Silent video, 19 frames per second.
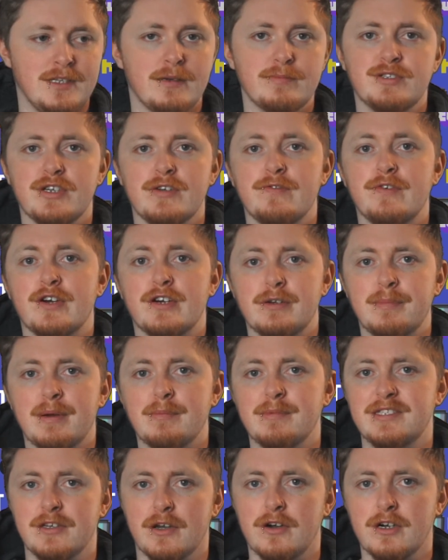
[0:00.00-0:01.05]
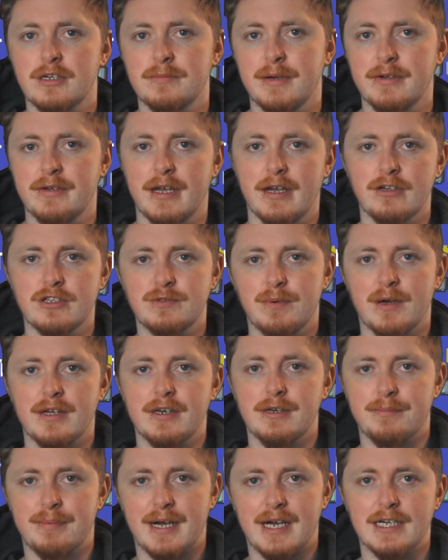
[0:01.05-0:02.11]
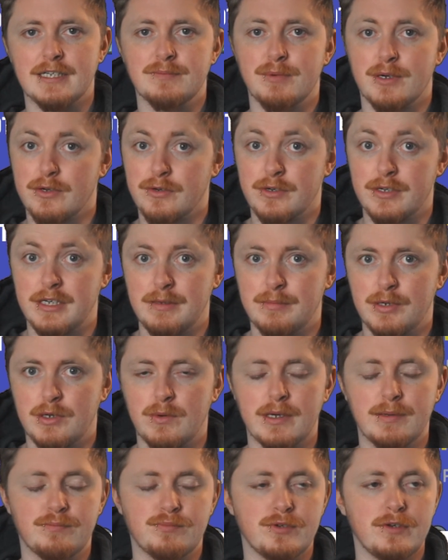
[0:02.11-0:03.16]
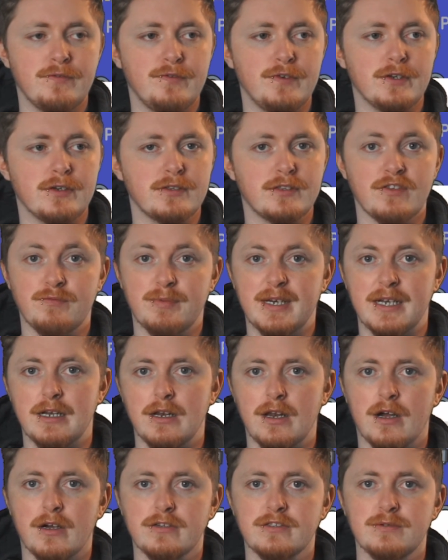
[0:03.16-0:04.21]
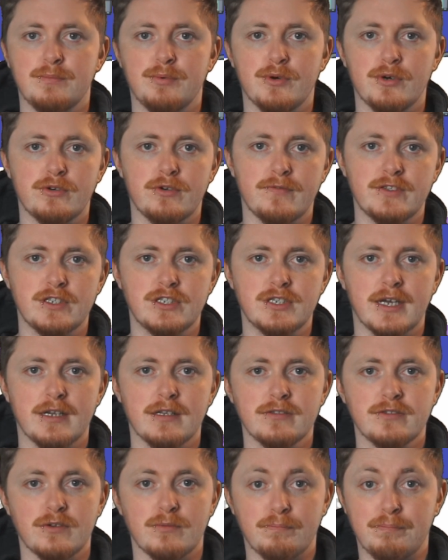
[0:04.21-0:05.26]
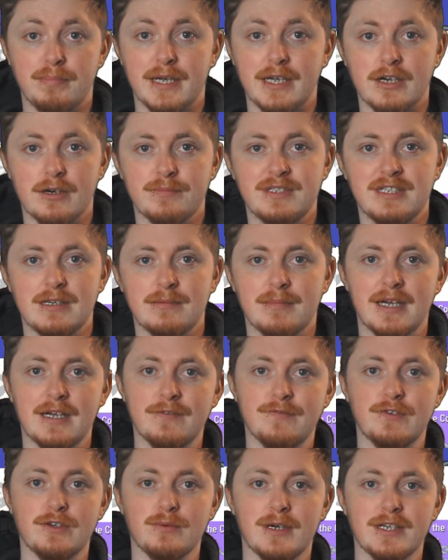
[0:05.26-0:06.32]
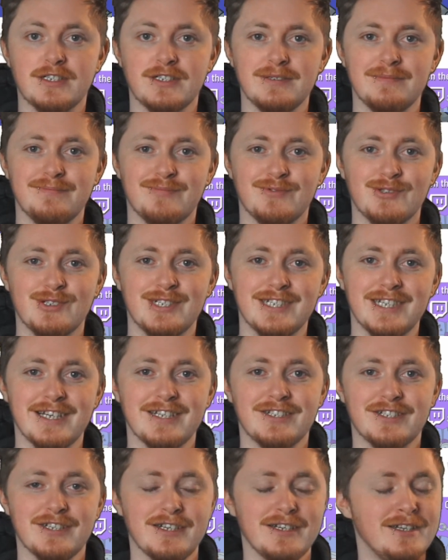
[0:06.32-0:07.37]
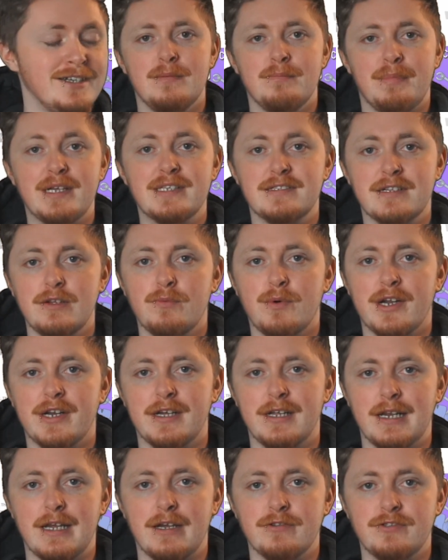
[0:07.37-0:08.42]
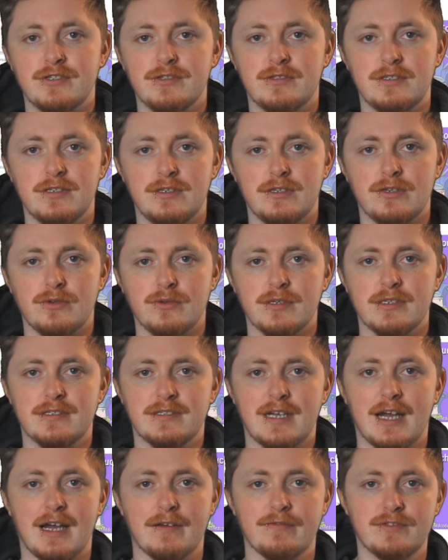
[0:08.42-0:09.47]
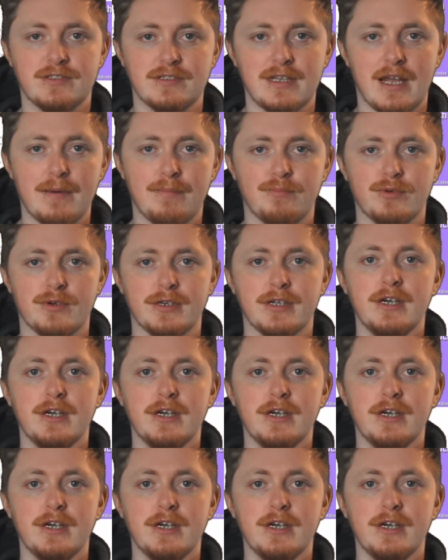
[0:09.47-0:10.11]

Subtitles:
sure you've heard about me talk about CouchBot in the past, but I'm going to keep it quite brief here. They've been a long supporter of the channel, so big up to you, Matt, if you're watching. Appreciate you. Basically, what it allows you to do is to have separate